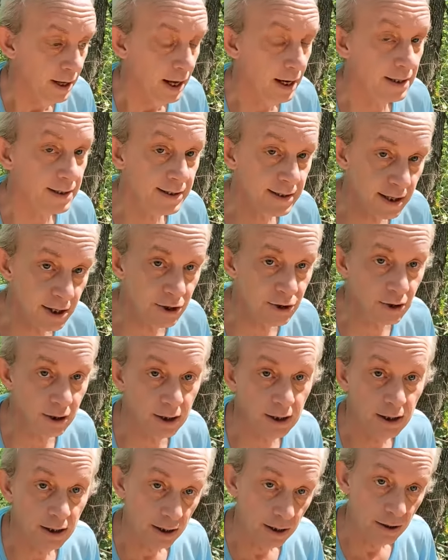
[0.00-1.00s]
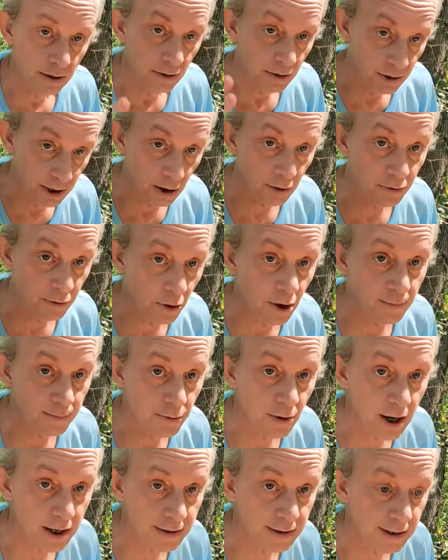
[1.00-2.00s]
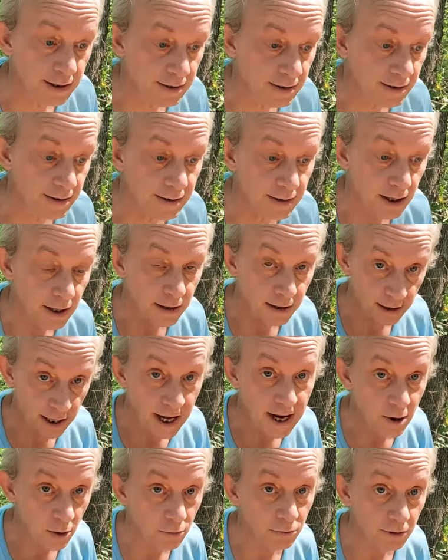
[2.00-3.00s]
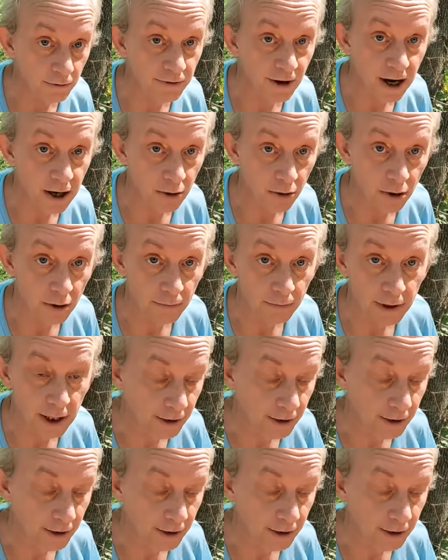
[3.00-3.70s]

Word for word: And essentially, their thought process is they own the firearm.